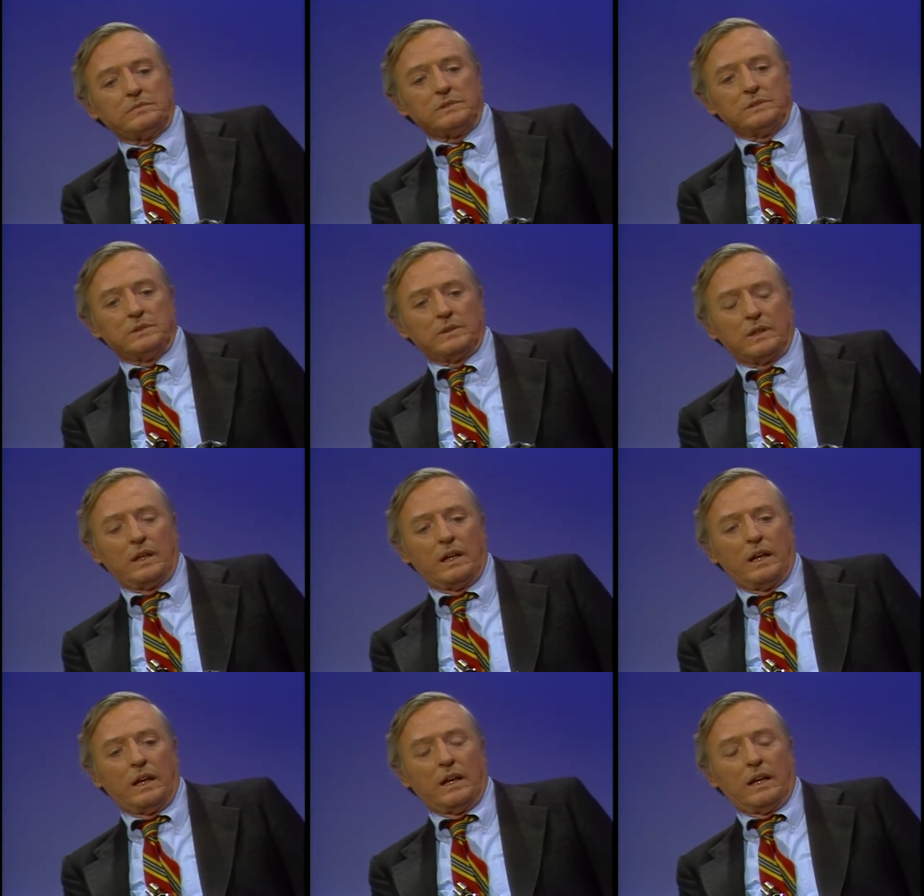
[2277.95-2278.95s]
Don't, do
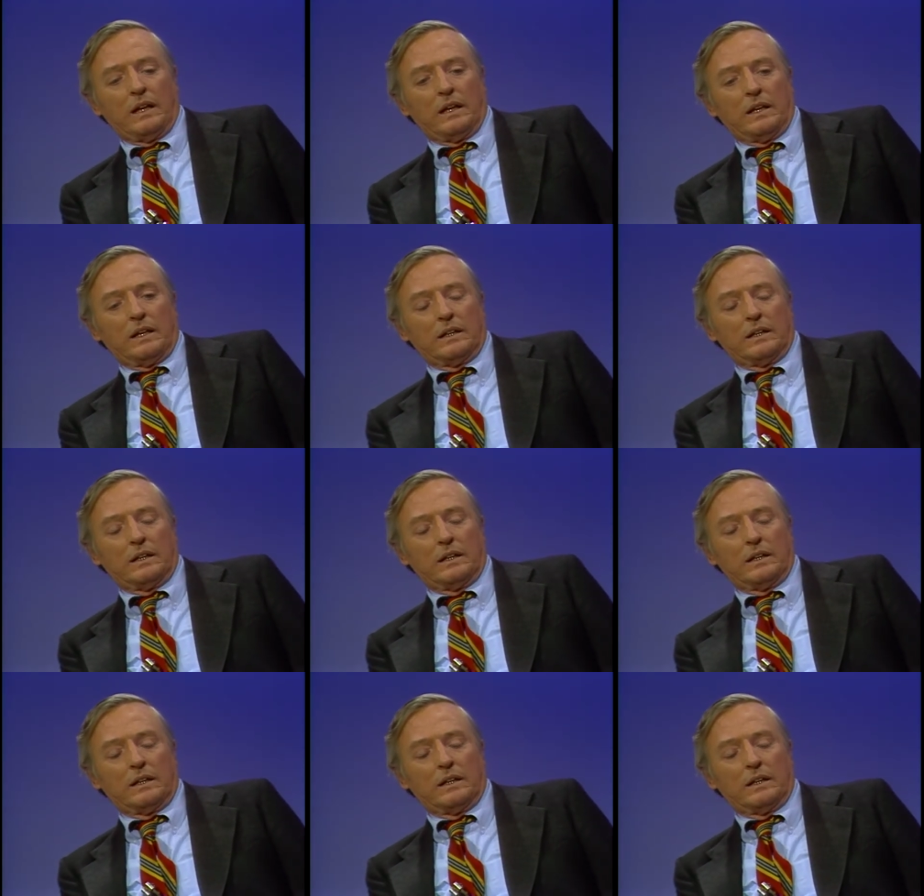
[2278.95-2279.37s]
you not then